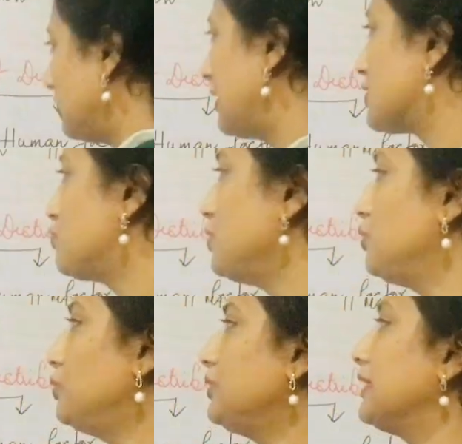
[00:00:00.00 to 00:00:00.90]
as we
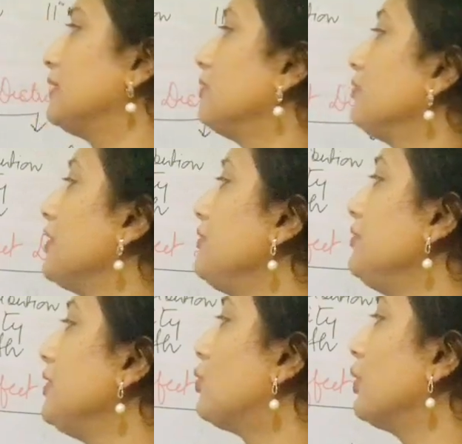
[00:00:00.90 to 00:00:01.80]
know that when
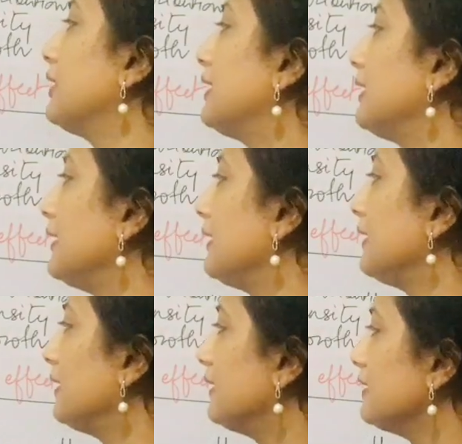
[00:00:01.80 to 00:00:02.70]
we
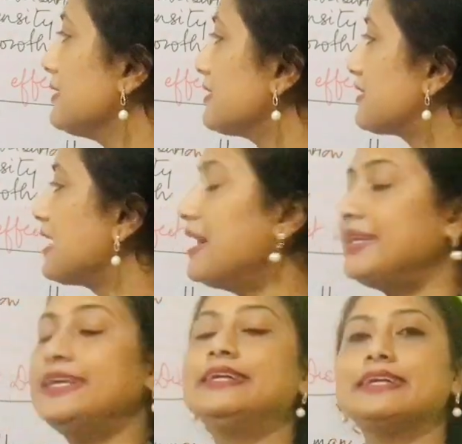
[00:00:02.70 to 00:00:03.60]

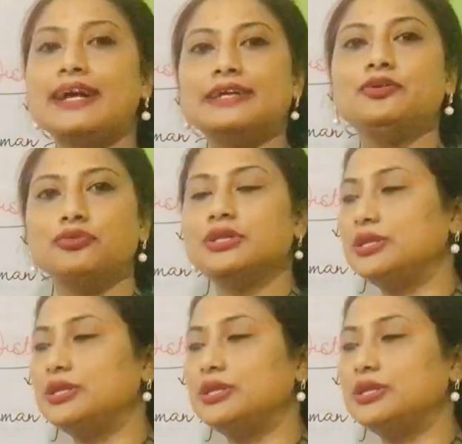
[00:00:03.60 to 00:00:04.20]
start interacting with the